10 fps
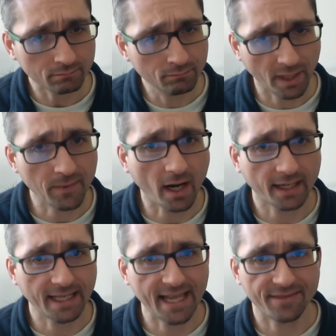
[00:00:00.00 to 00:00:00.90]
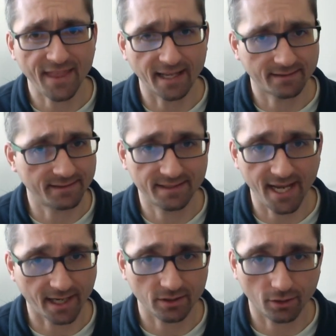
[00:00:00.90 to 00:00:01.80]
But I'm not going to get that
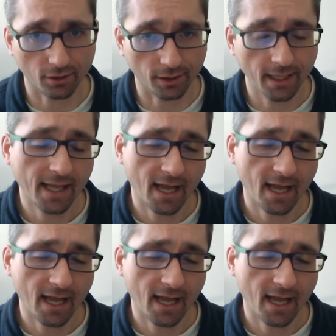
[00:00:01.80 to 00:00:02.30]
technical.